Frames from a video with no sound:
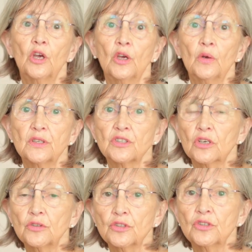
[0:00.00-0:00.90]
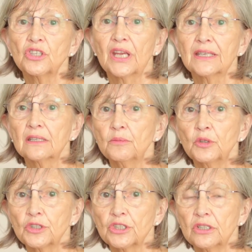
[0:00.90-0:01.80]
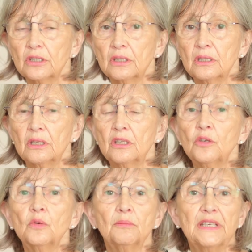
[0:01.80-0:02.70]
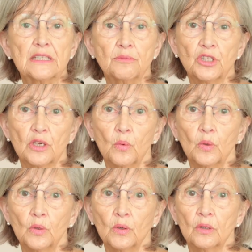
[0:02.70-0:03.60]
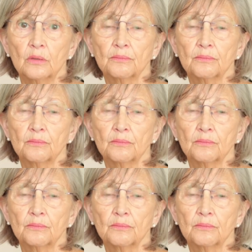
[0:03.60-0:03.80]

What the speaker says: who has told you she had an abortion, you will meet a brick wall,